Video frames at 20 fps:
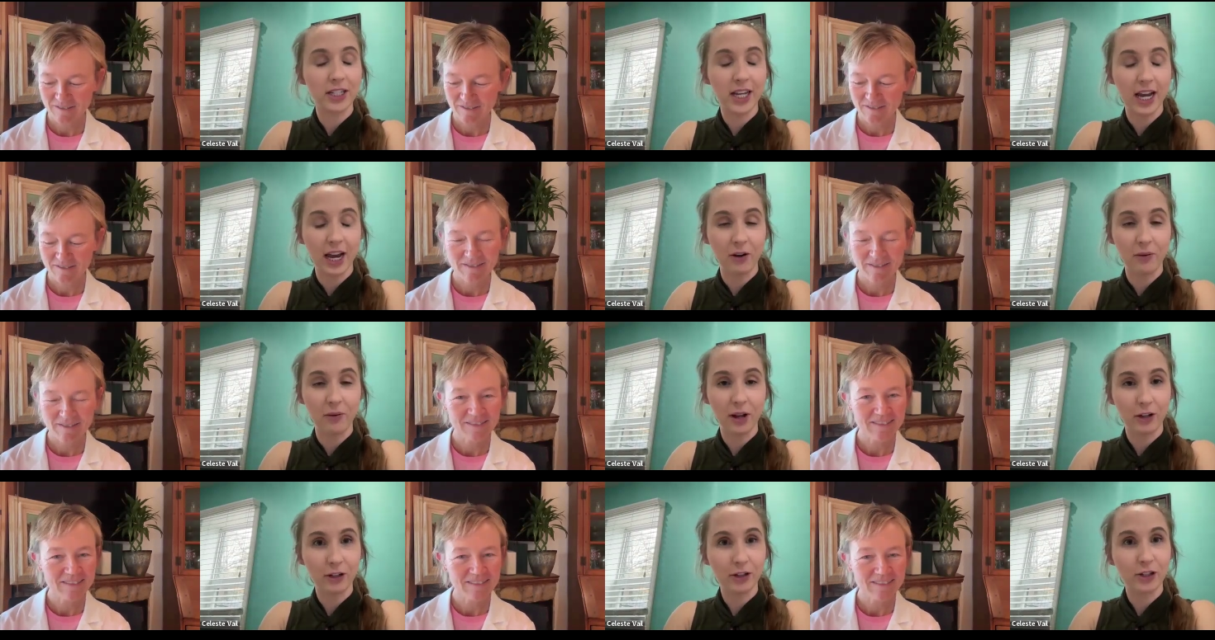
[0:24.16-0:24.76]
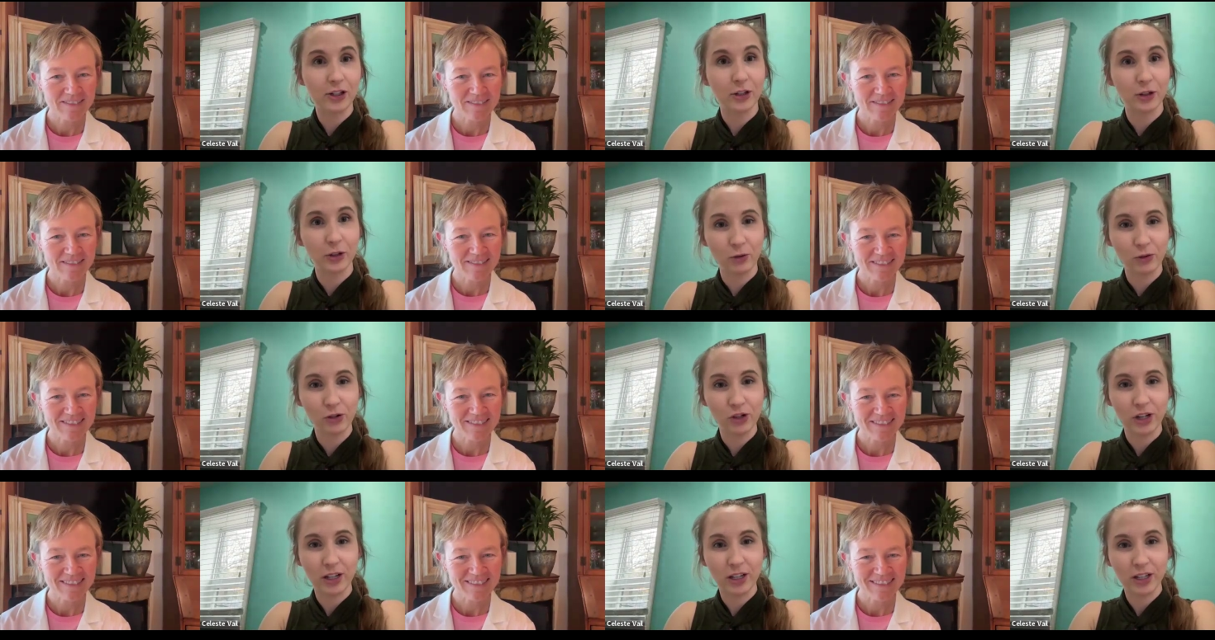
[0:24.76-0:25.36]
Speaker 1: called Townhouse
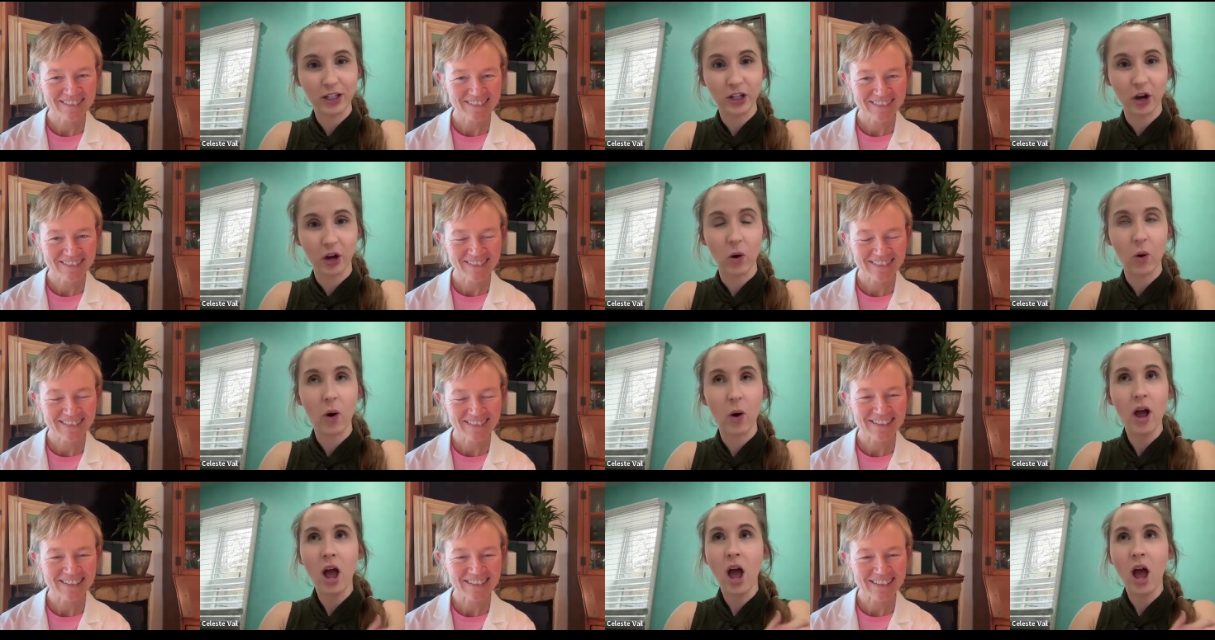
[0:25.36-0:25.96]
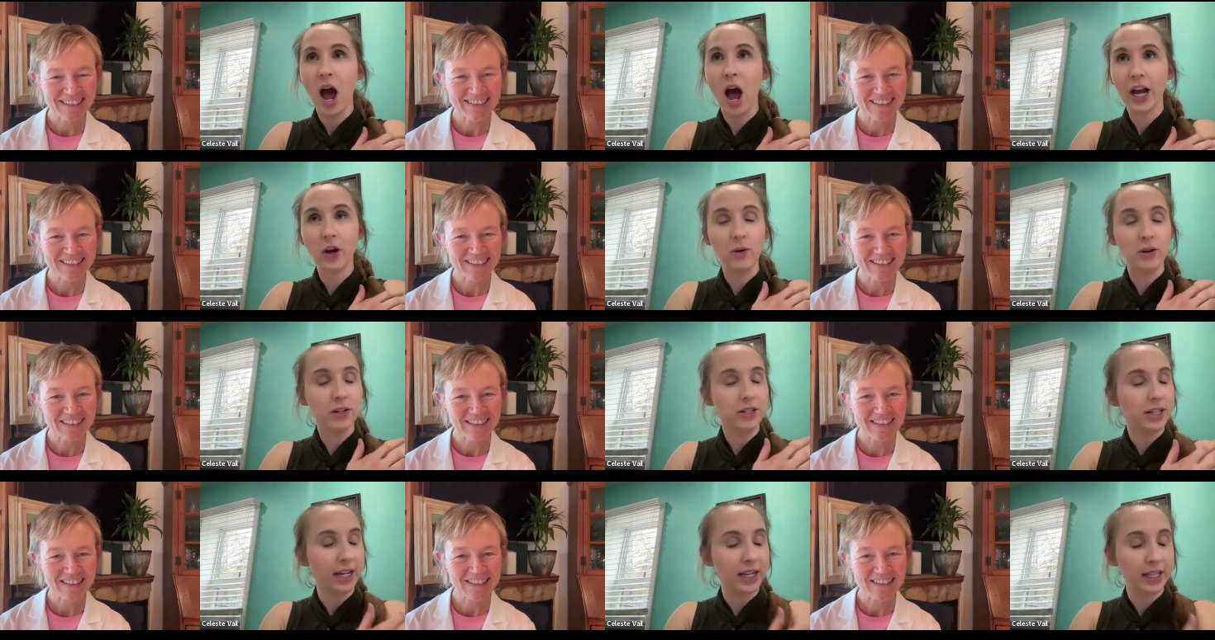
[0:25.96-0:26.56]
Solutions. So I
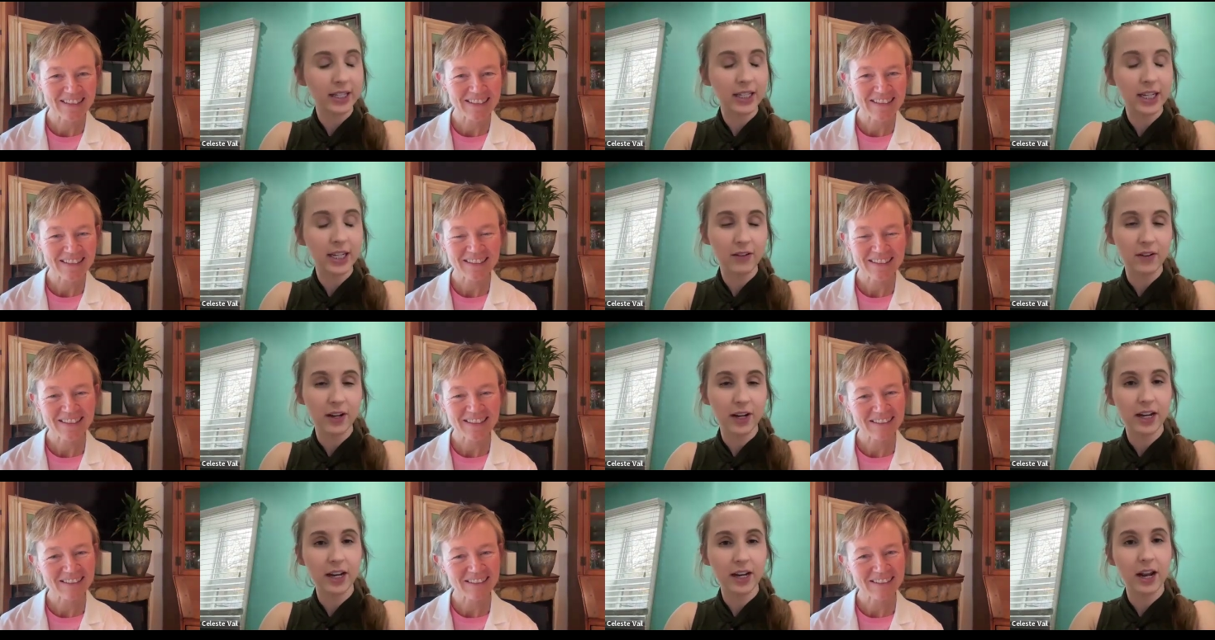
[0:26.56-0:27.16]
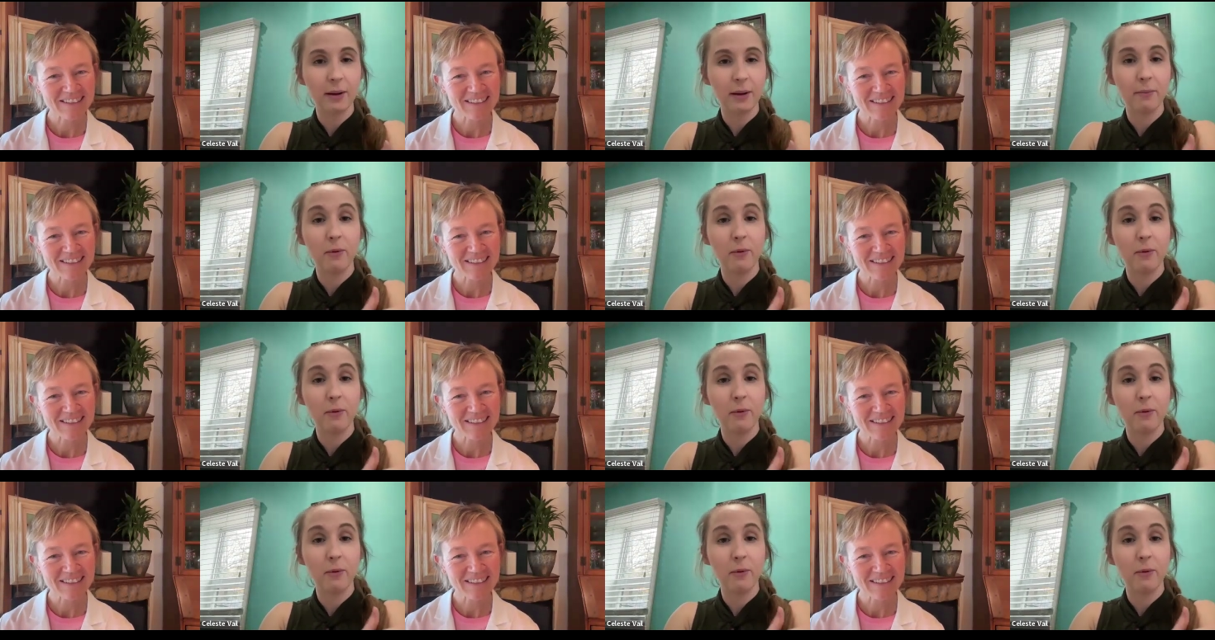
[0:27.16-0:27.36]
go to St. Stephen.